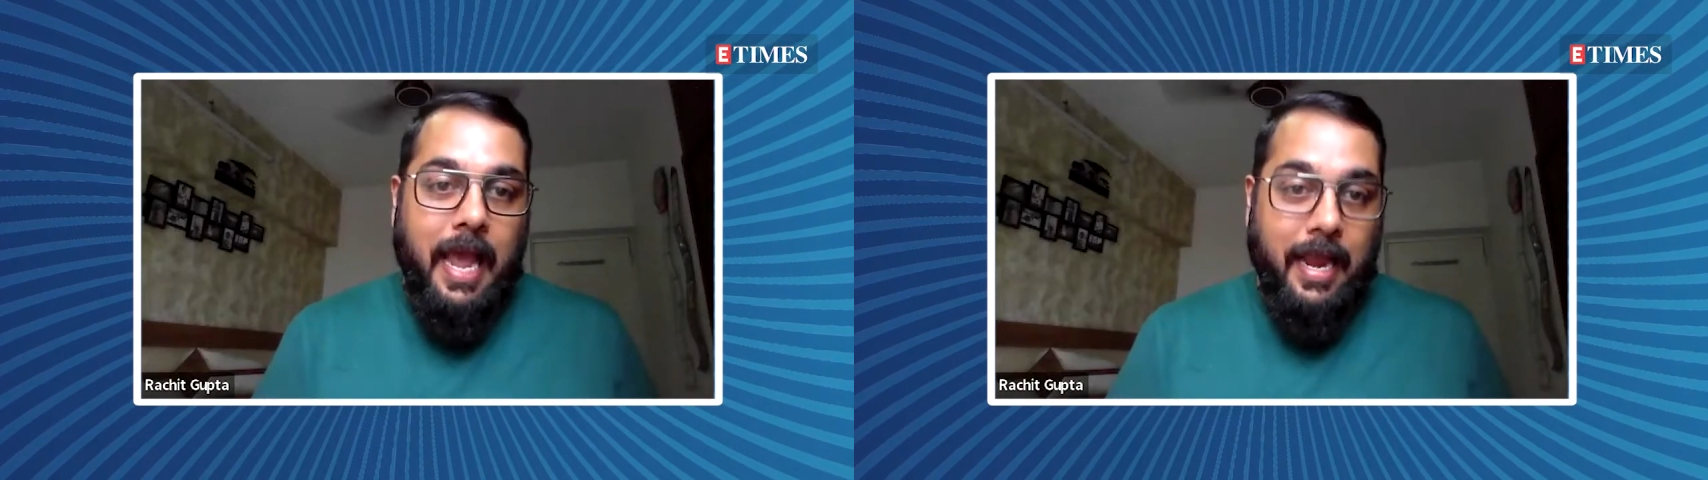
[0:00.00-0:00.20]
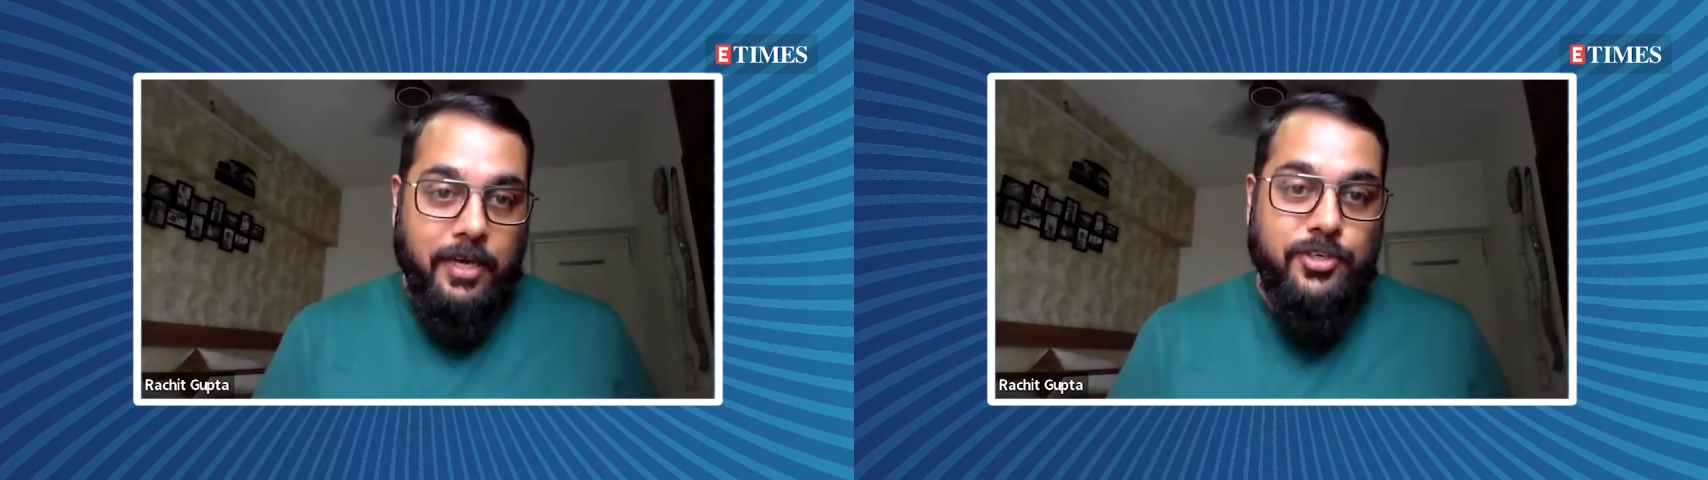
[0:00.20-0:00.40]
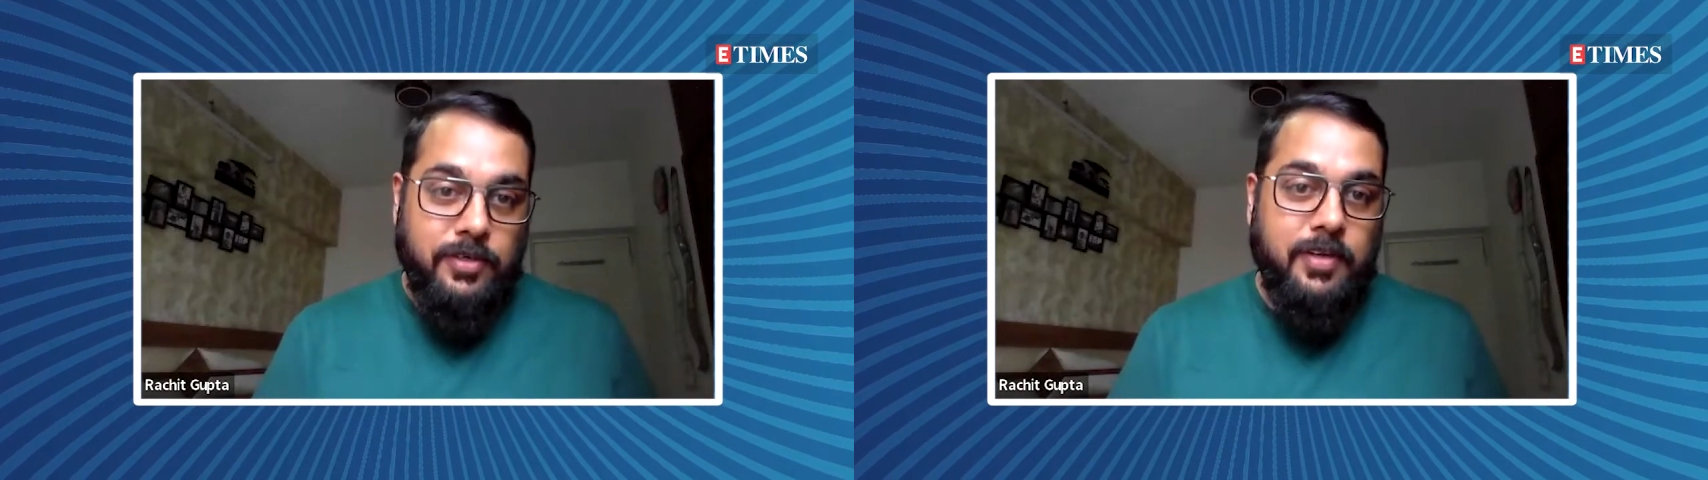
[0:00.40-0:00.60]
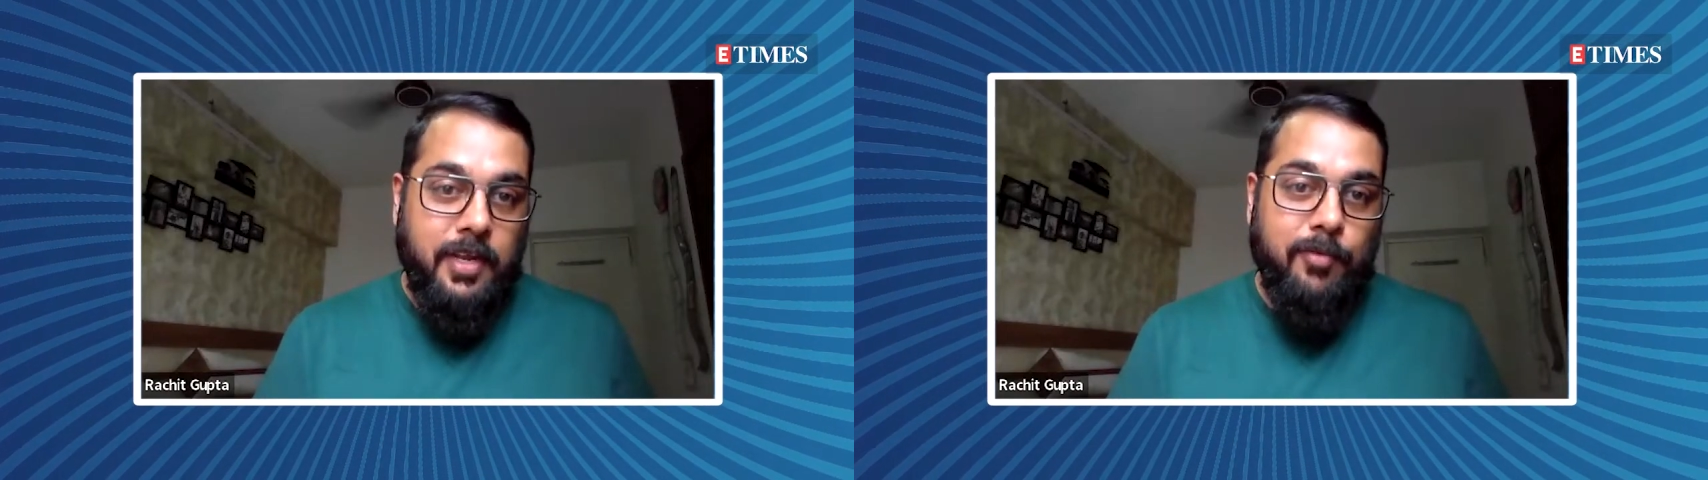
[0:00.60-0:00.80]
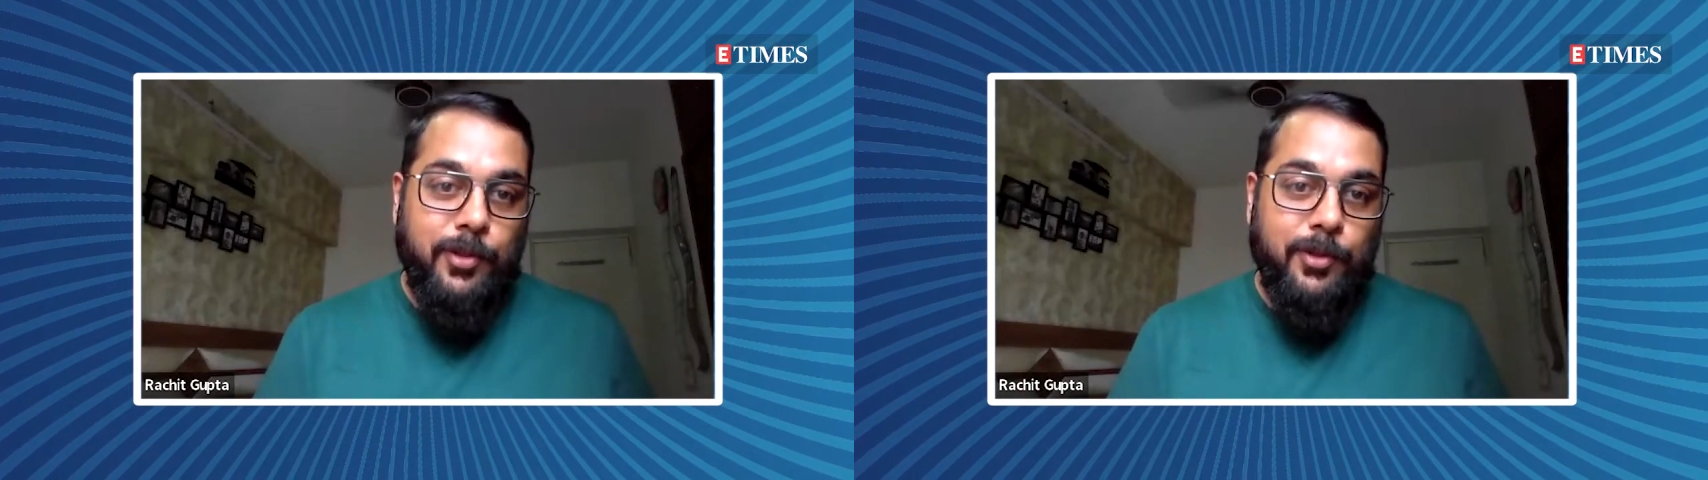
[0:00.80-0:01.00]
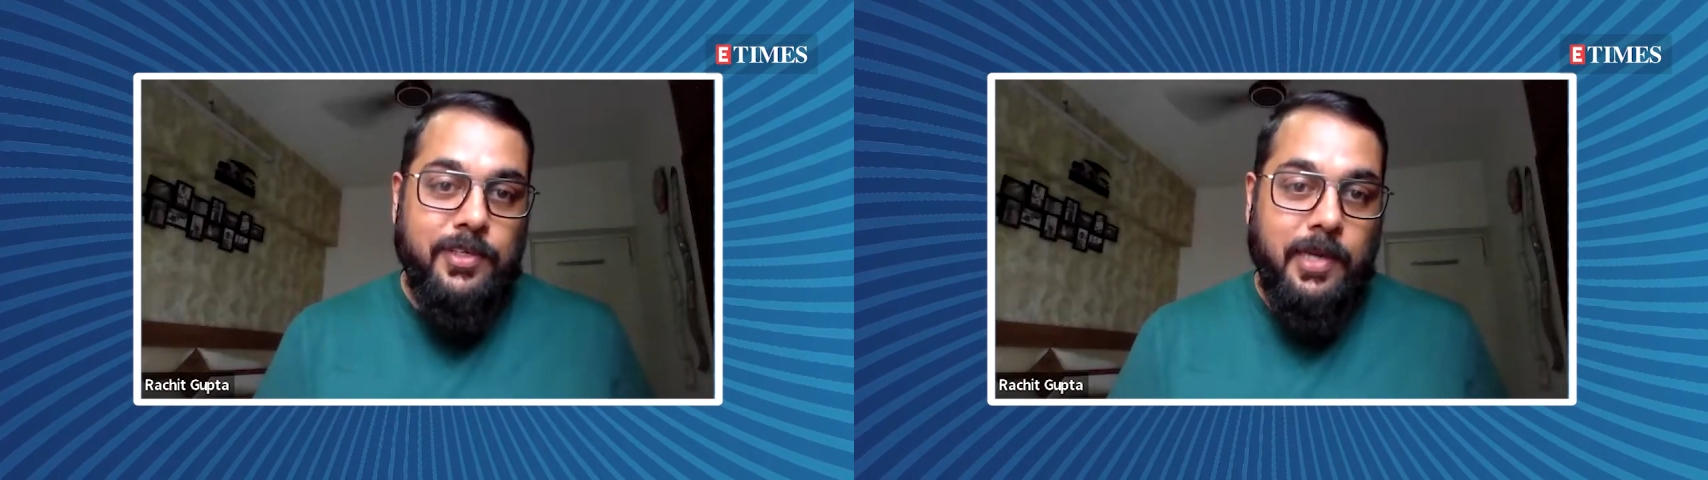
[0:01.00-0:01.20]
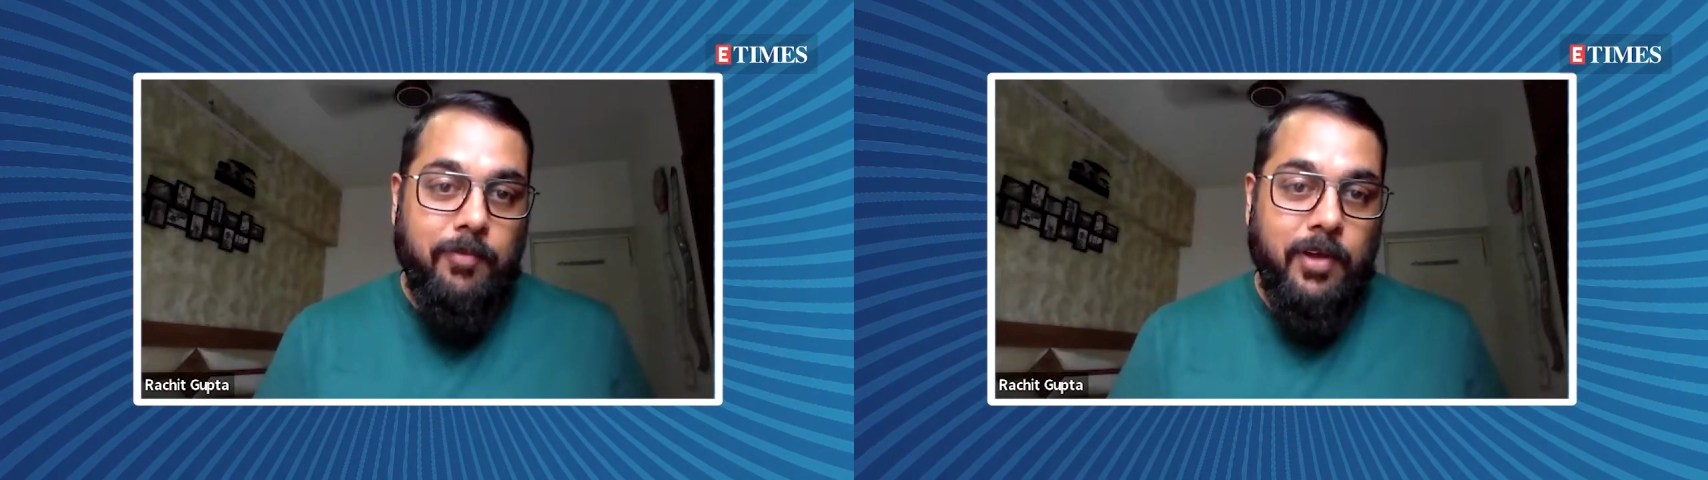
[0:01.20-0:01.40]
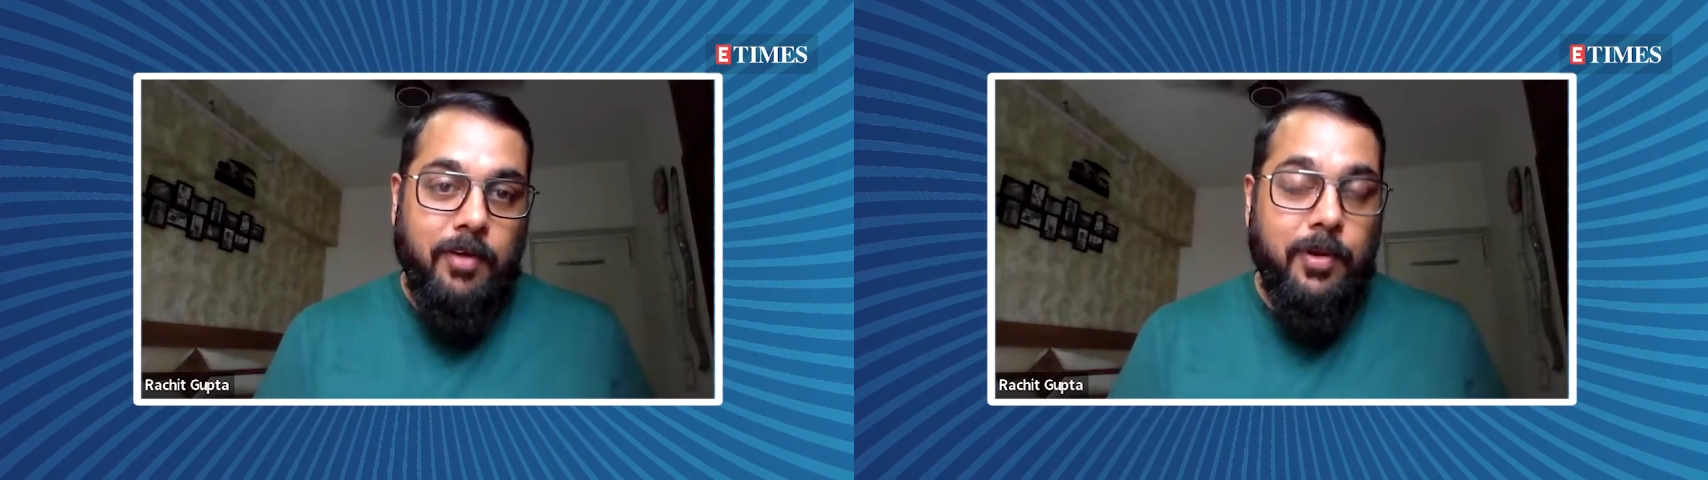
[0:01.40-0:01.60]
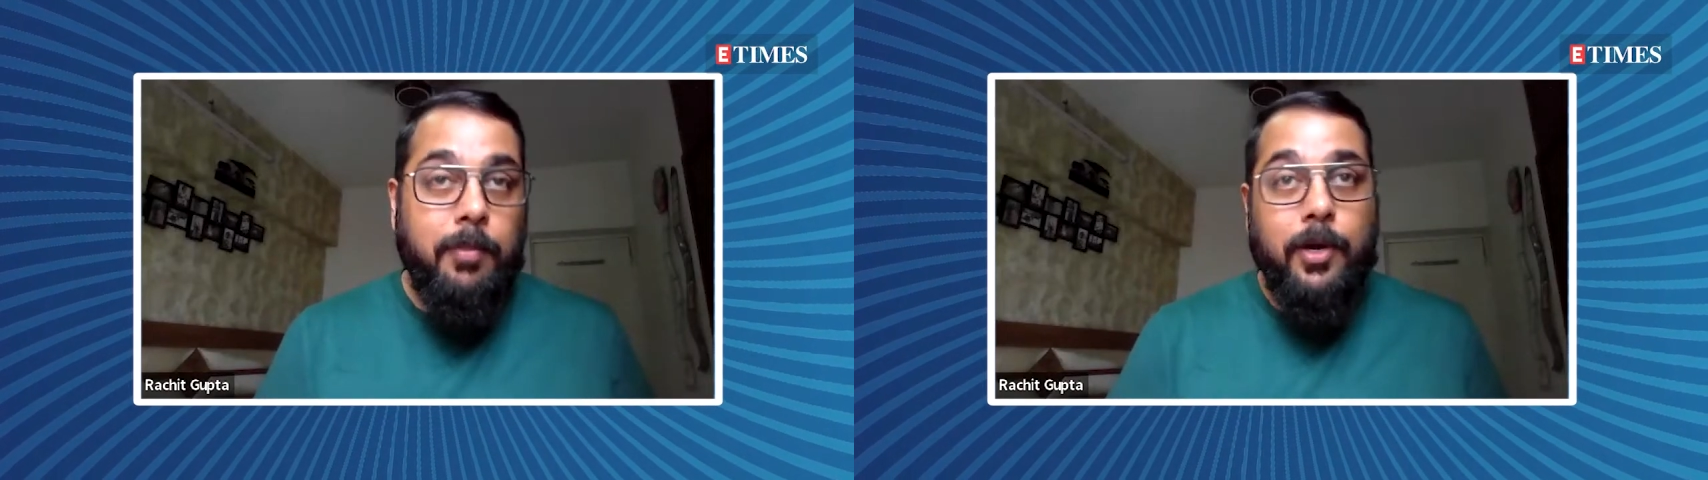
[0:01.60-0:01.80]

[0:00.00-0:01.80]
action in a Vidyut Jammwal film,